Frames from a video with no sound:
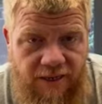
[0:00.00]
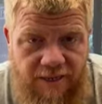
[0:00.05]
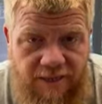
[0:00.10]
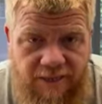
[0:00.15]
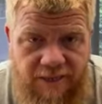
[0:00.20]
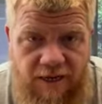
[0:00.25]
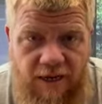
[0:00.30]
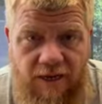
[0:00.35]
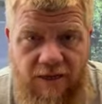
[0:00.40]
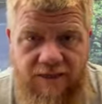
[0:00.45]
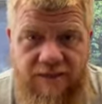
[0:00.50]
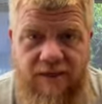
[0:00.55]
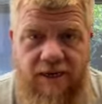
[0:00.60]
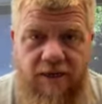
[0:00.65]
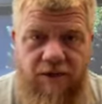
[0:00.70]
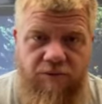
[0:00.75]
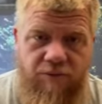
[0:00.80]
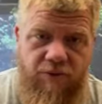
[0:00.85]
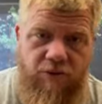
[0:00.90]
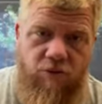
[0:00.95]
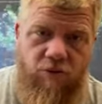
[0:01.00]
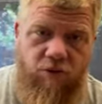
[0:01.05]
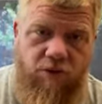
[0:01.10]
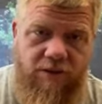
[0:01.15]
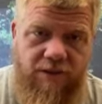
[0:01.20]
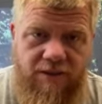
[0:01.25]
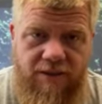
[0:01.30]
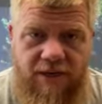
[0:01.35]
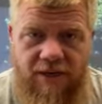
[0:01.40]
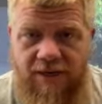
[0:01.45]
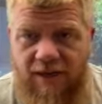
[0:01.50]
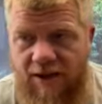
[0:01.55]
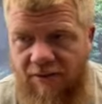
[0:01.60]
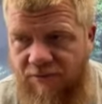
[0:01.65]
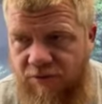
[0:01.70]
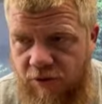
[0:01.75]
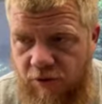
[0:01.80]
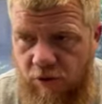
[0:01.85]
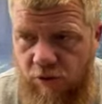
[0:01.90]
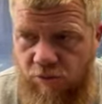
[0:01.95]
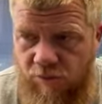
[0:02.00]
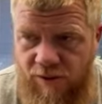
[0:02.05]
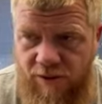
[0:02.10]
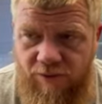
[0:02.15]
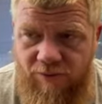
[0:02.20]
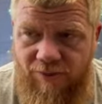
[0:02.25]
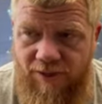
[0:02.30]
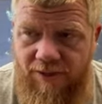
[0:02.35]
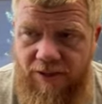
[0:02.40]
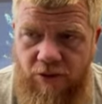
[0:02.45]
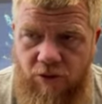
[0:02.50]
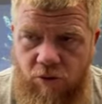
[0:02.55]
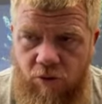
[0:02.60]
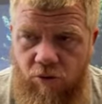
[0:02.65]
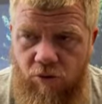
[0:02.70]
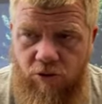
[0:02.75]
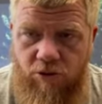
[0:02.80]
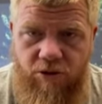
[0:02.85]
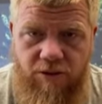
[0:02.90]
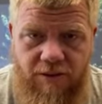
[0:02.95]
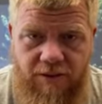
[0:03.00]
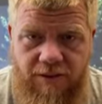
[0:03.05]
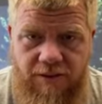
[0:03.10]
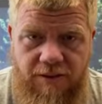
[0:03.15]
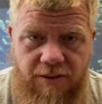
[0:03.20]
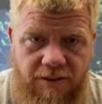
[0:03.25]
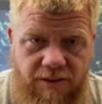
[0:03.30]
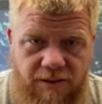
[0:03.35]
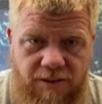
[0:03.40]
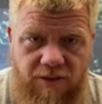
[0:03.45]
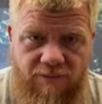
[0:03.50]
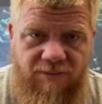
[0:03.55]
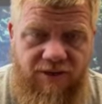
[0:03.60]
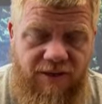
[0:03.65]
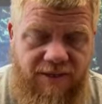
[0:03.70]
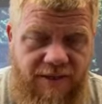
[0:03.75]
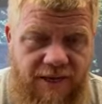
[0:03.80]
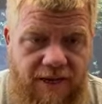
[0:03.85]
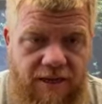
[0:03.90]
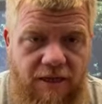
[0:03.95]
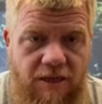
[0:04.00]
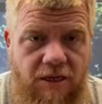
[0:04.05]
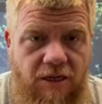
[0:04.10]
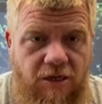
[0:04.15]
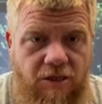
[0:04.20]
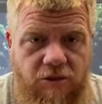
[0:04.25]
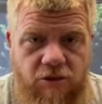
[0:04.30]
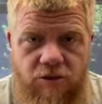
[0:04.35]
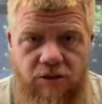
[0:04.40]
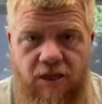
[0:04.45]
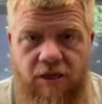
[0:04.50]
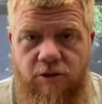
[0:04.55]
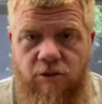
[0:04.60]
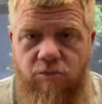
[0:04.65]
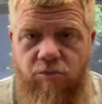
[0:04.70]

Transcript: any content recorded. I'd have to go run around the corner and, and stuff like that. So that's